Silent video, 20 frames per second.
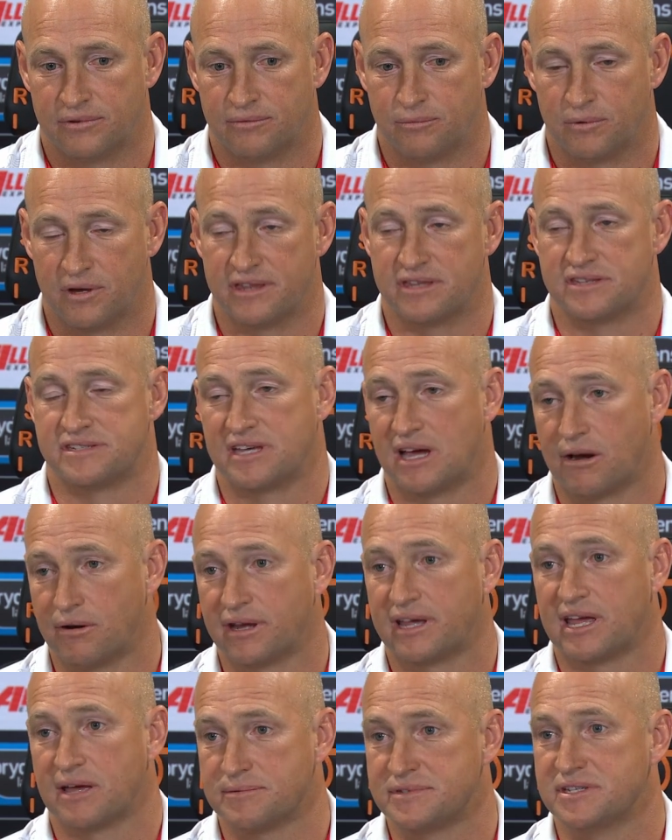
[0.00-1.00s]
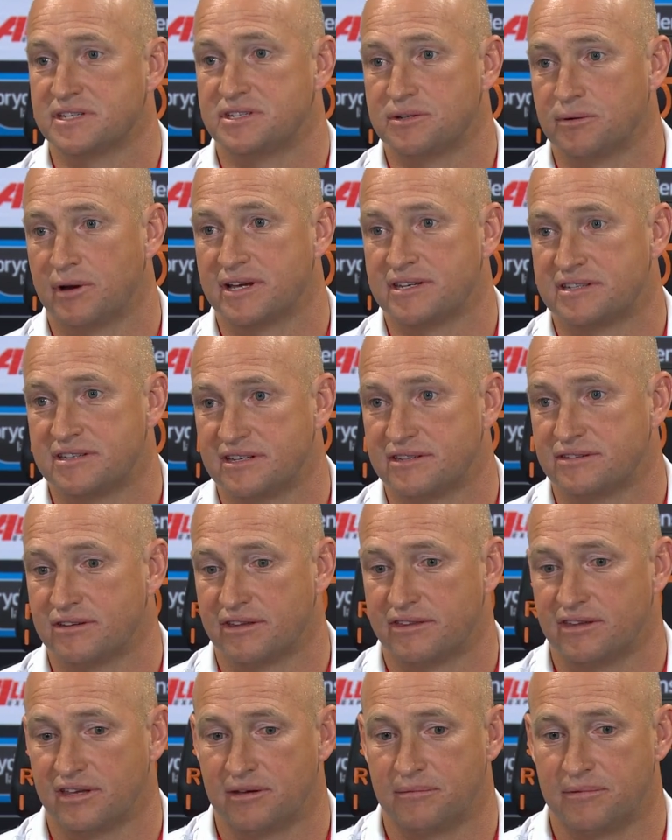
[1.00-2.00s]
with where the salary cap situation is,
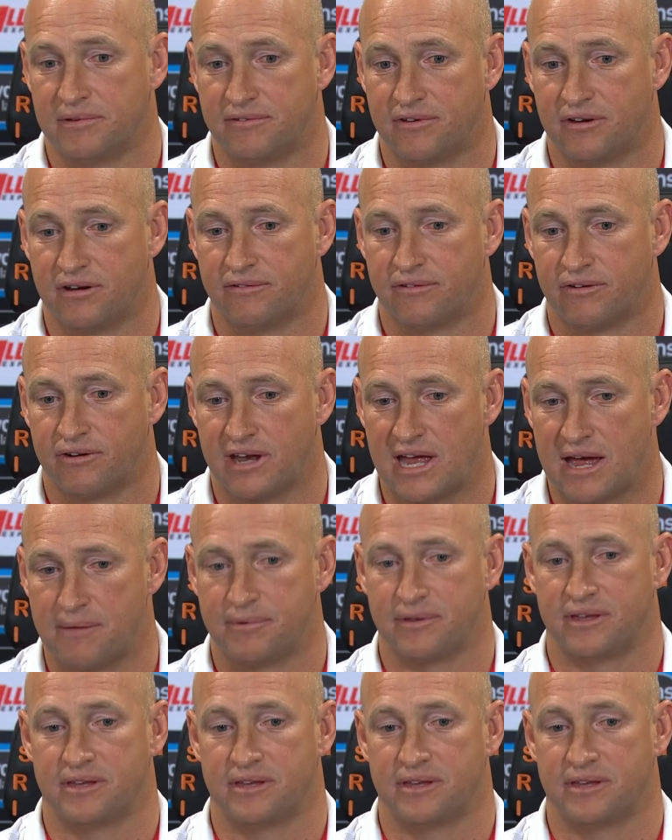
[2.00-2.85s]
I think he'll be very, very happy.